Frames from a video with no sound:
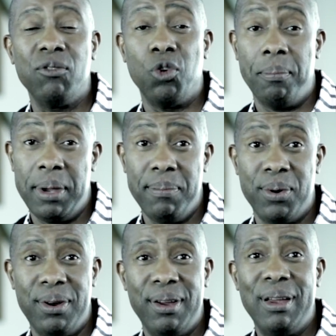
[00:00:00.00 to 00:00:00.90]

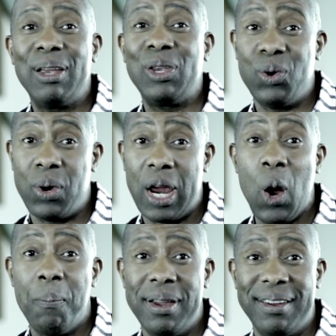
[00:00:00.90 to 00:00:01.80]
Remember, you're
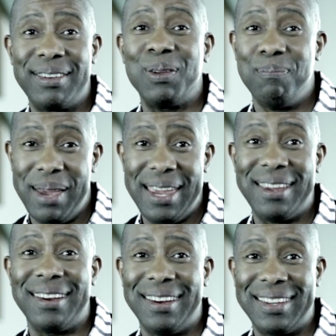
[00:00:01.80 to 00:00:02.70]
helping to
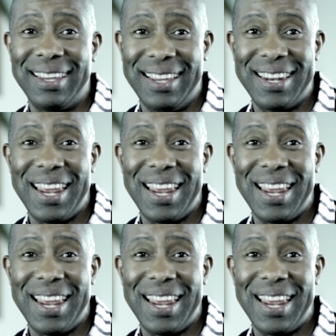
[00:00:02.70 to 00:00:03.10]
make it